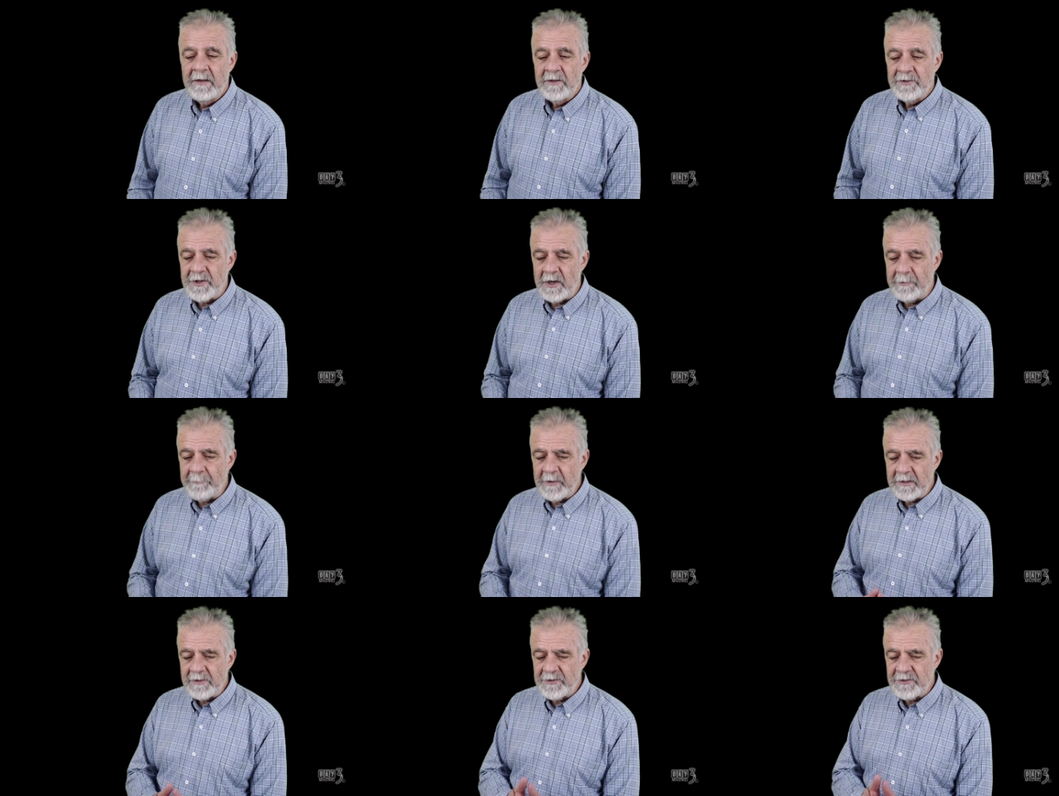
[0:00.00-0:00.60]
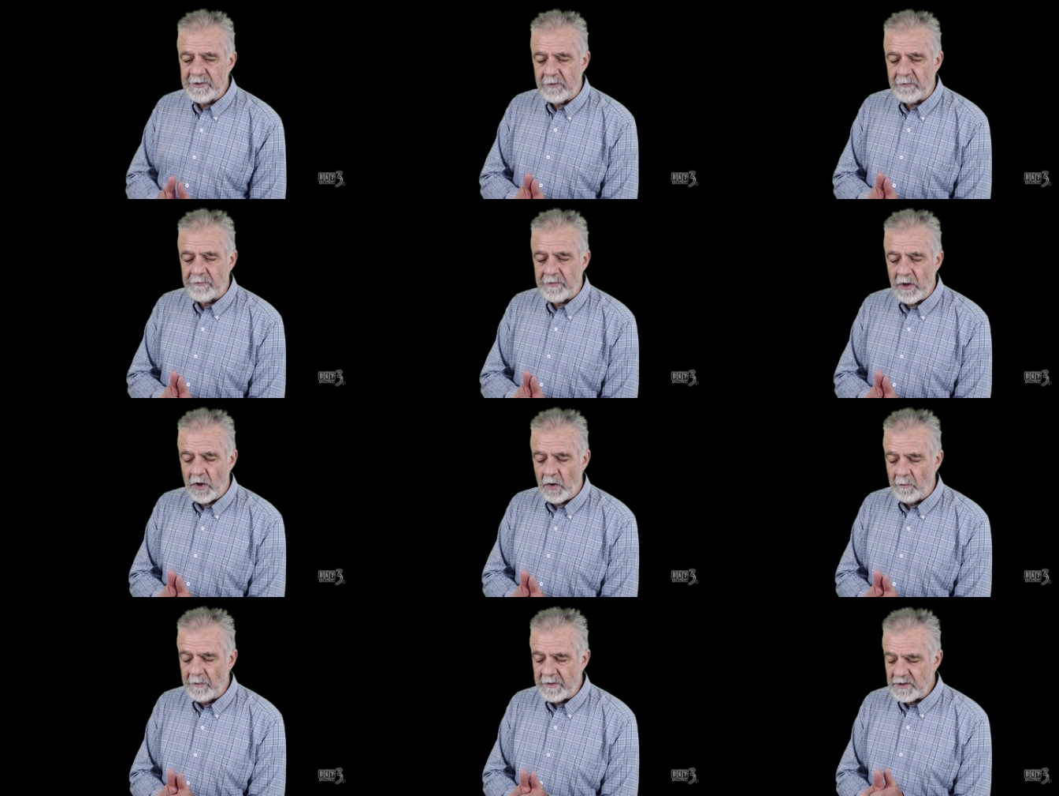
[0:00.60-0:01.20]
Some consider
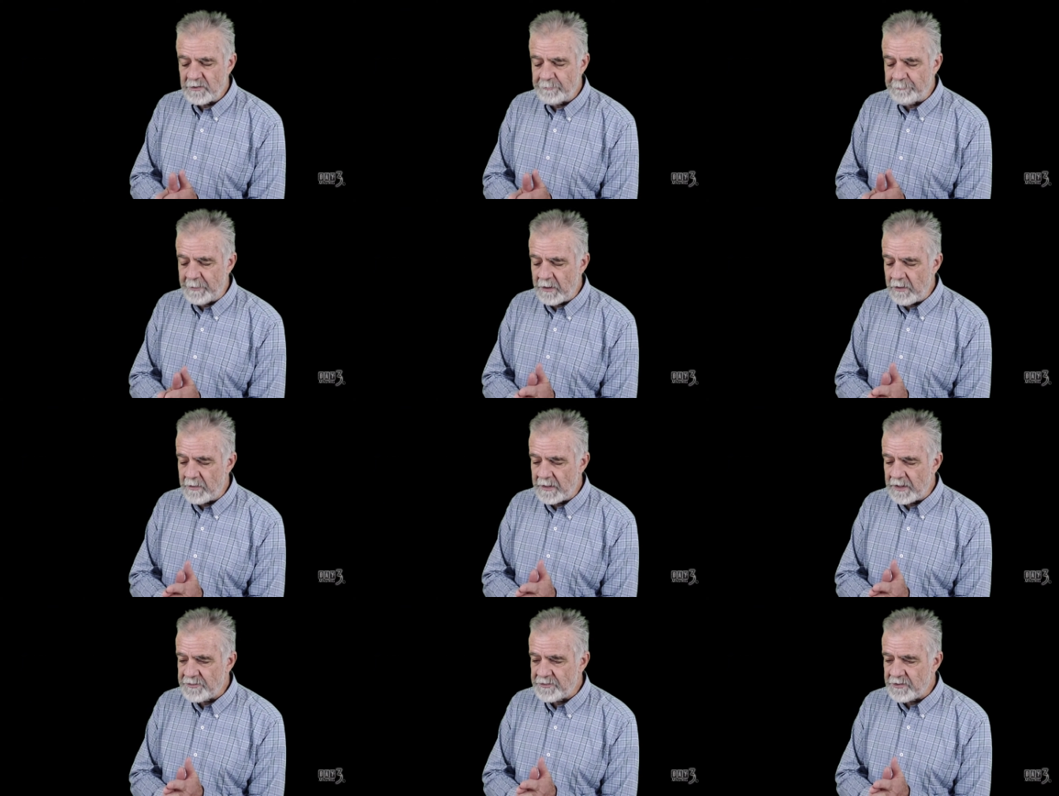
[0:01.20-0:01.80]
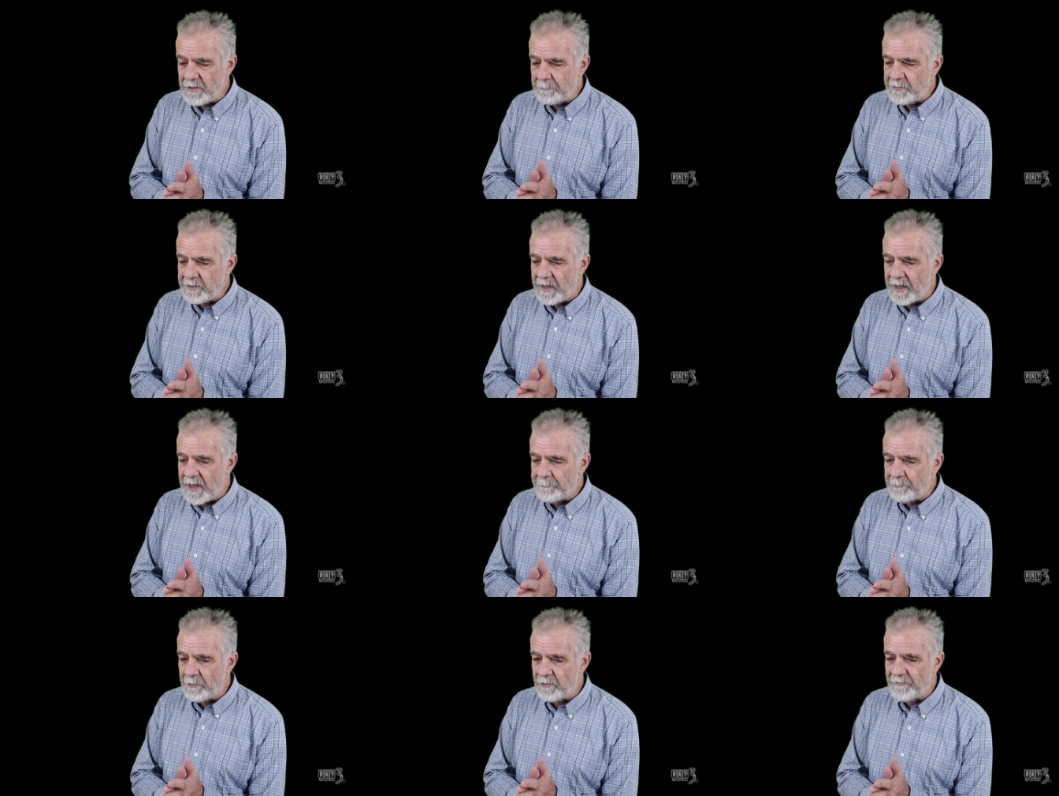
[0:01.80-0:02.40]
the Holy Spirit as some
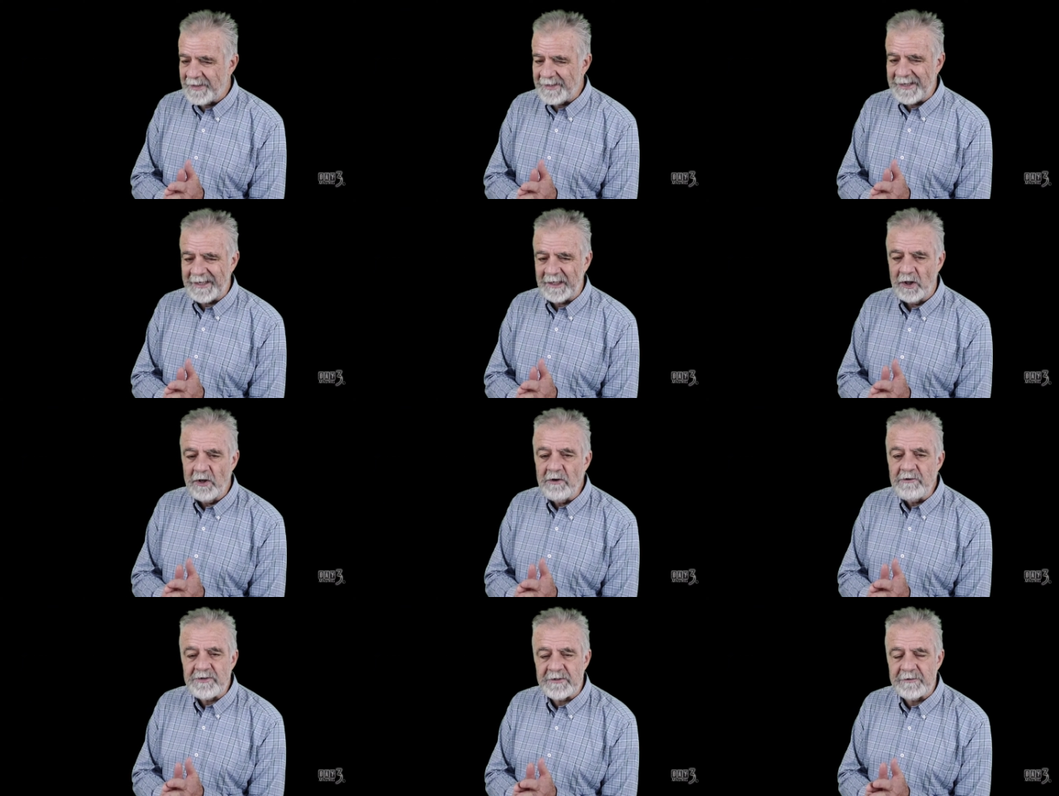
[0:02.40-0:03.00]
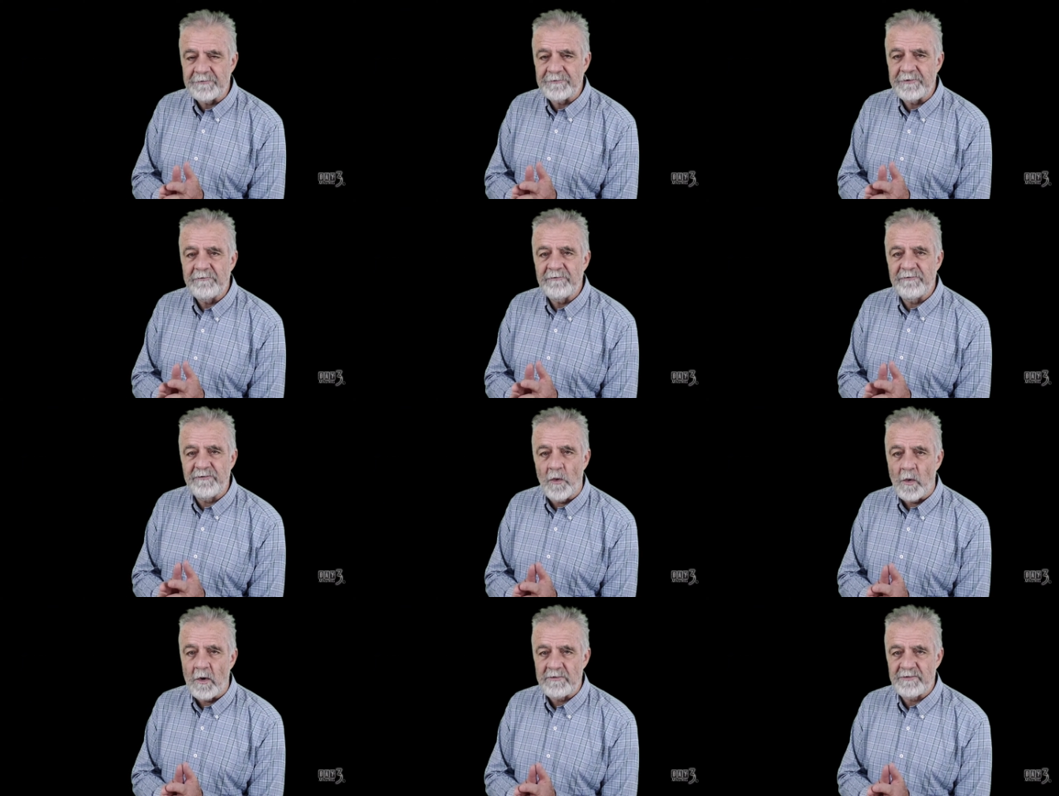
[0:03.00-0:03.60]
type of an elusive
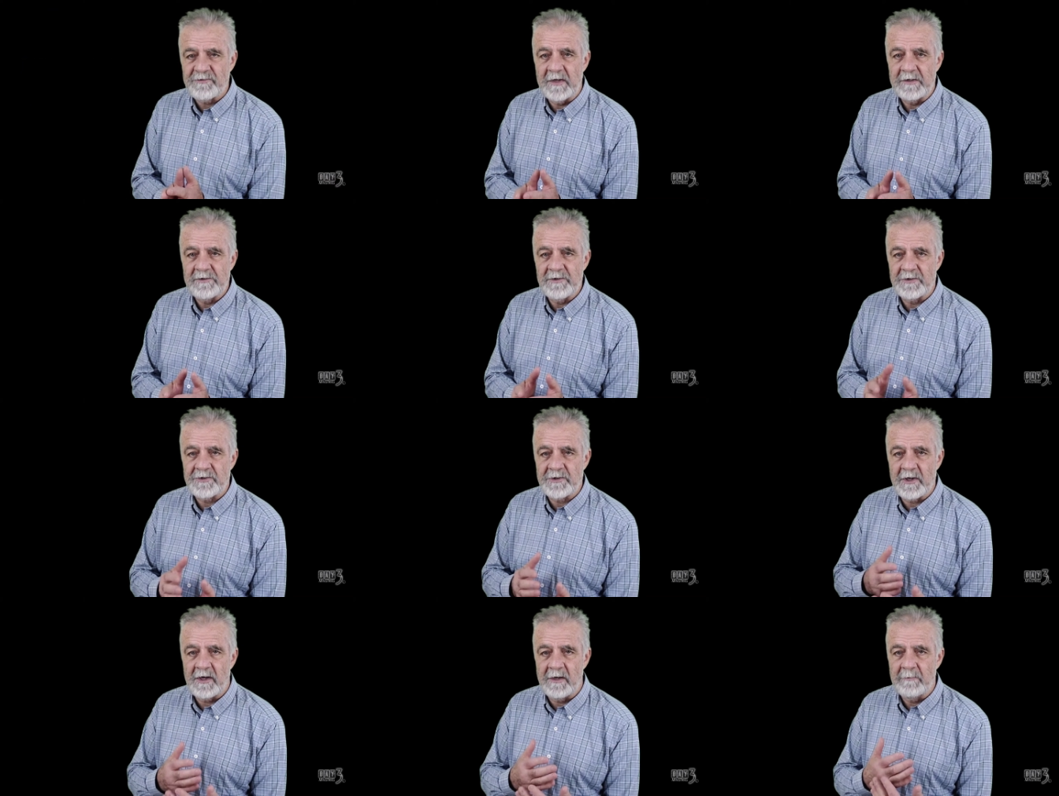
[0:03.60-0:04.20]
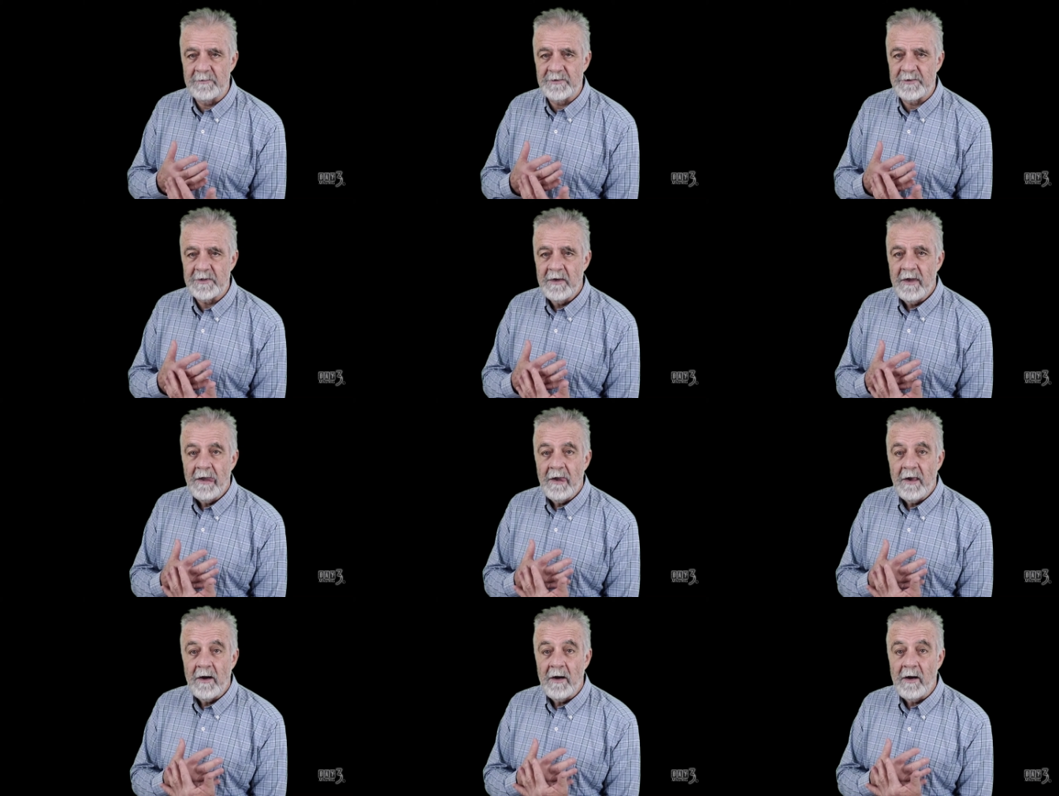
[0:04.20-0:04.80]
force that just comes
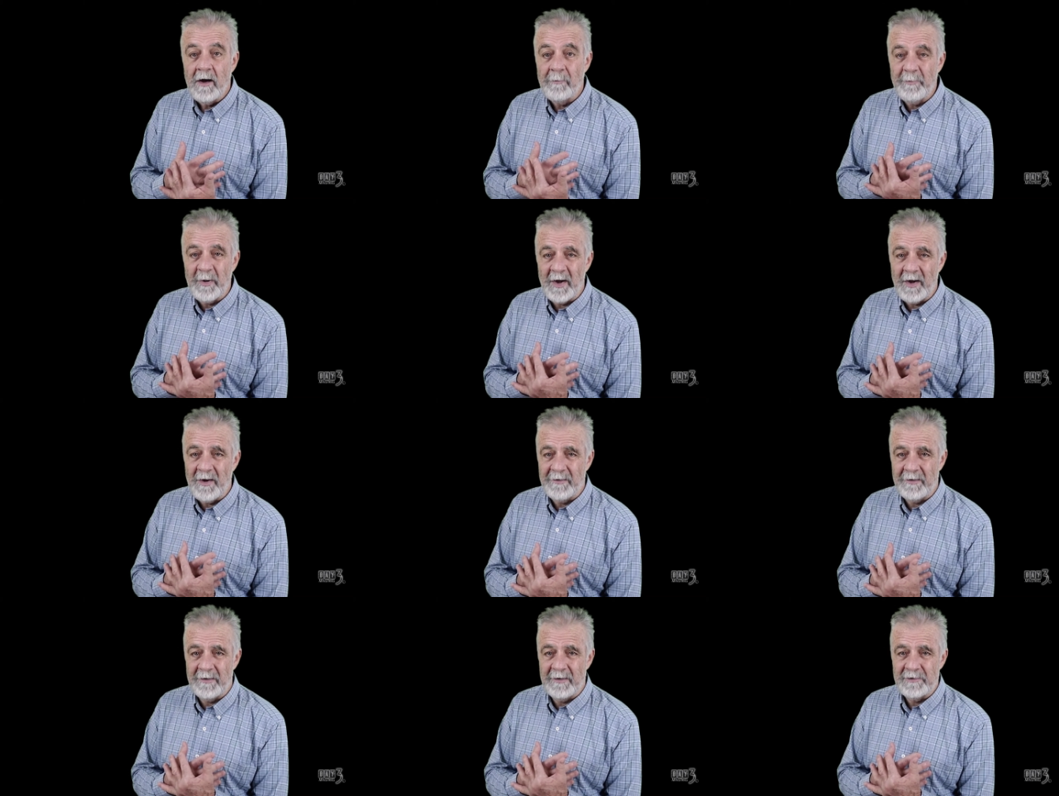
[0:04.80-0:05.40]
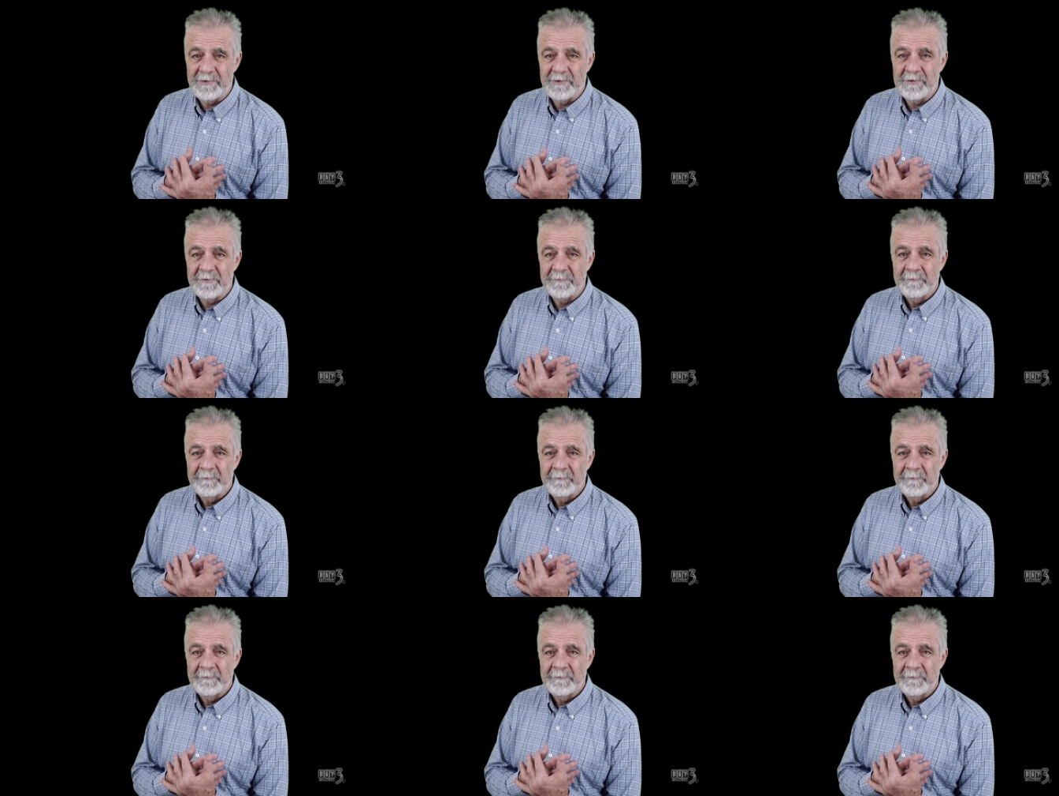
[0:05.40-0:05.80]
upon us.